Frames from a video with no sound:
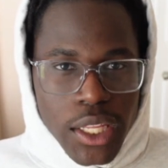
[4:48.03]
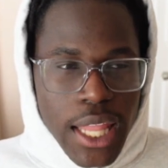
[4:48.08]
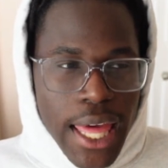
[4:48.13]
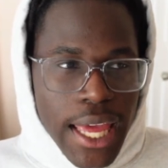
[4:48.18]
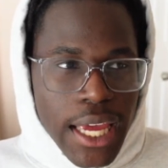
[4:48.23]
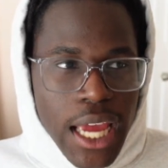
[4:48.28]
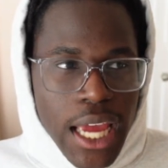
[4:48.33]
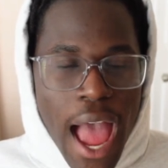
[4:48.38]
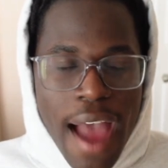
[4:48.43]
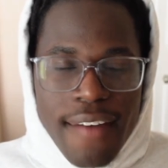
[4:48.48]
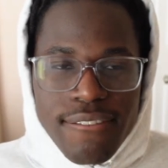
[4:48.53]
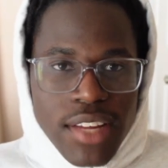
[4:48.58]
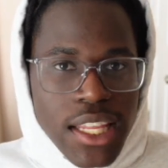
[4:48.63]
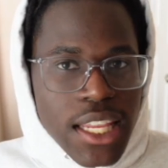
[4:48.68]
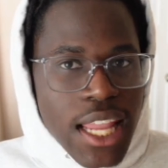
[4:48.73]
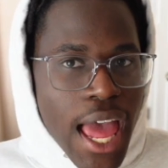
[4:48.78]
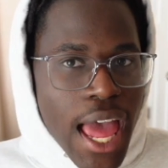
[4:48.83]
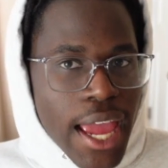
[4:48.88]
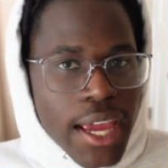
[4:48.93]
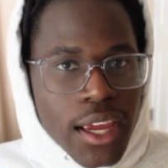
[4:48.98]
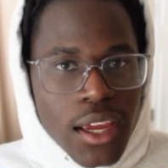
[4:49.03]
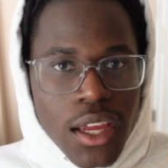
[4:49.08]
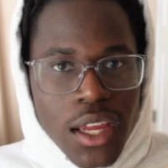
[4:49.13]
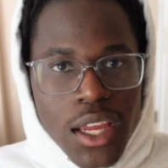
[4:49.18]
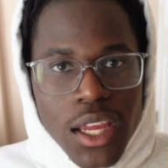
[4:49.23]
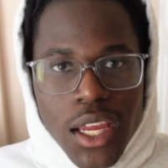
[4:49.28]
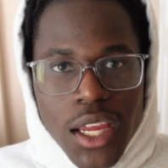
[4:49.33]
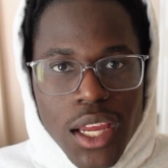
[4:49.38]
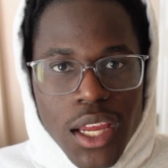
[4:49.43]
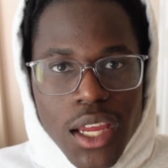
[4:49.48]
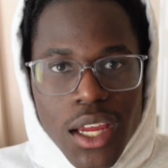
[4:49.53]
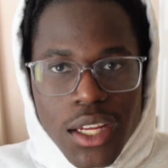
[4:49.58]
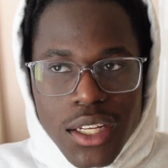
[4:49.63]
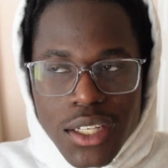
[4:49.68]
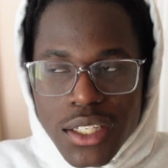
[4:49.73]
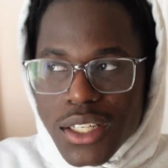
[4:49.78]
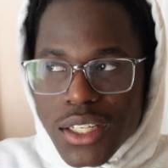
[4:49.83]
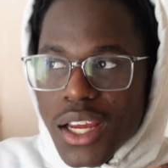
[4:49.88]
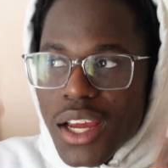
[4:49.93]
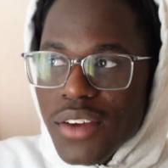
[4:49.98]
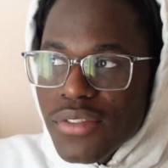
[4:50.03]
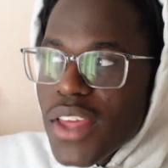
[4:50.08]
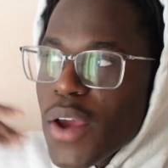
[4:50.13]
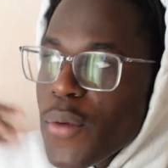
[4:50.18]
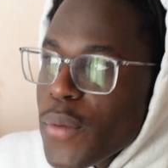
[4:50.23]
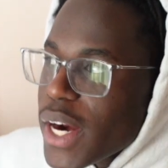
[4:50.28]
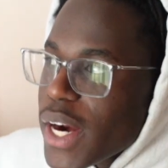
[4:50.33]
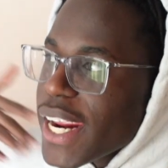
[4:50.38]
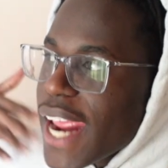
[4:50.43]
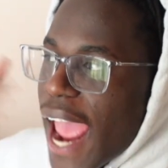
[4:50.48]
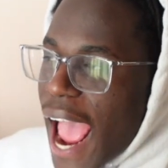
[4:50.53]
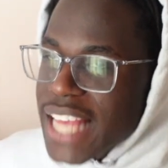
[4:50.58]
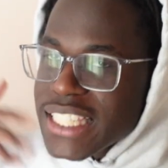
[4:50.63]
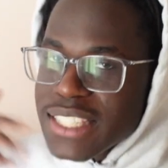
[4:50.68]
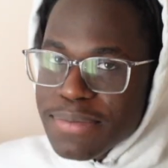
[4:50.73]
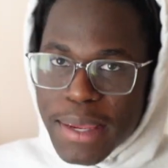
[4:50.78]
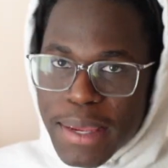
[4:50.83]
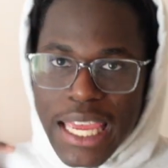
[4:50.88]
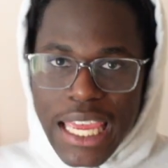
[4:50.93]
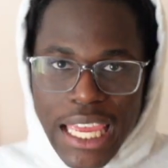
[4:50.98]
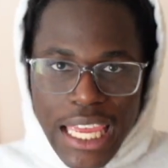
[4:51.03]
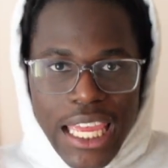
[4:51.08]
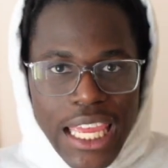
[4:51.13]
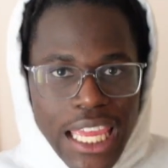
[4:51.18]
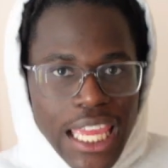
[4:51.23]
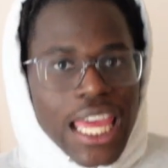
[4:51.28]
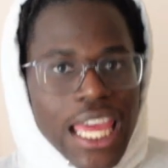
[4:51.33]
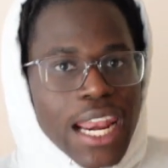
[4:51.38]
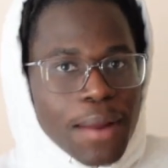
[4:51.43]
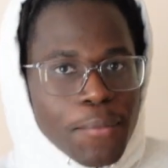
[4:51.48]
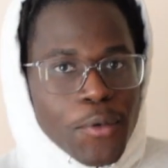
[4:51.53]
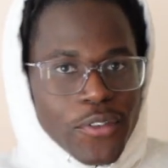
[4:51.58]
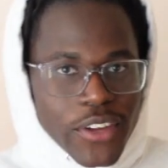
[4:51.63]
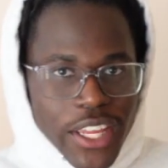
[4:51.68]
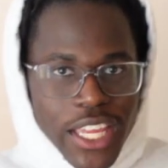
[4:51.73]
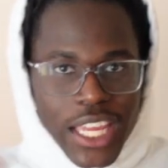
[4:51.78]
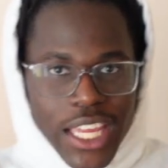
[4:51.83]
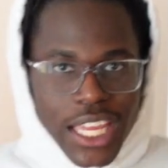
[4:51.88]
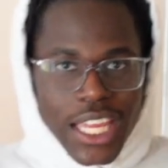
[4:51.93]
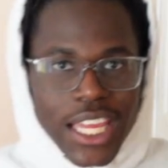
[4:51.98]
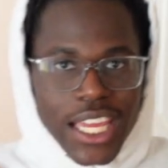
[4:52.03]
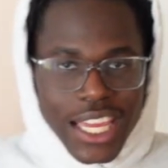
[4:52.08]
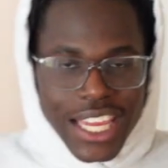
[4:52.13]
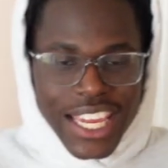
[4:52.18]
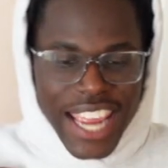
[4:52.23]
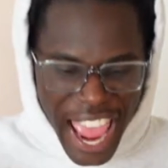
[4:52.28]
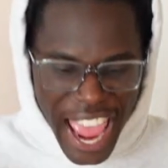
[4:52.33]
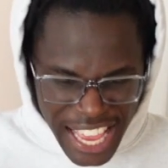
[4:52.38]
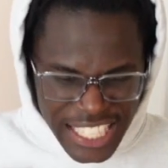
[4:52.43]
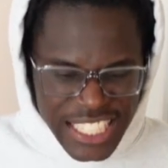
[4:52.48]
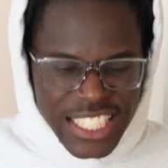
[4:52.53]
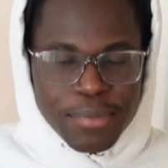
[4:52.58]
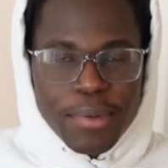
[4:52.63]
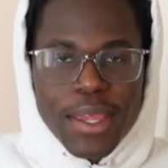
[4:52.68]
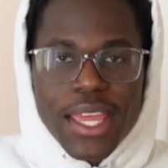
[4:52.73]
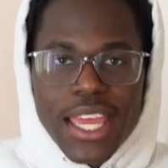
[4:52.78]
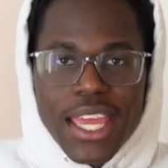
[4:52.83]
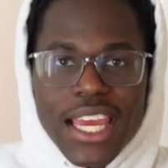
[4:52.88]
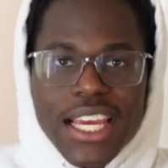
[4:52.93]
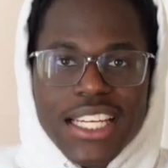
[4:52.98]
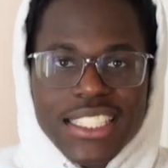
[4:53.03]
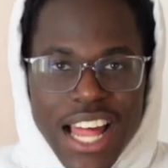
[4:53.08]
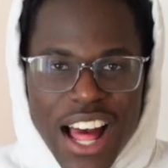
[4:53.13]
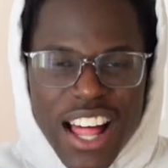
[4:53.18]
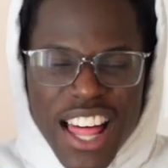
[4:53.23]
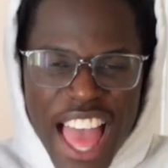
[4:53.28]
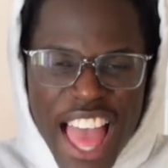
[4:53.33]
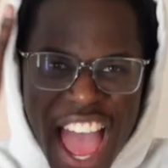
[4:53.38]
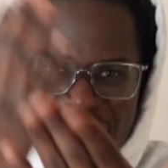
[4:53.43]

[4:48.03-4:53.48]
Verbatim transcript: Like I feel like if they want to cast me in a movie, cast me because I'll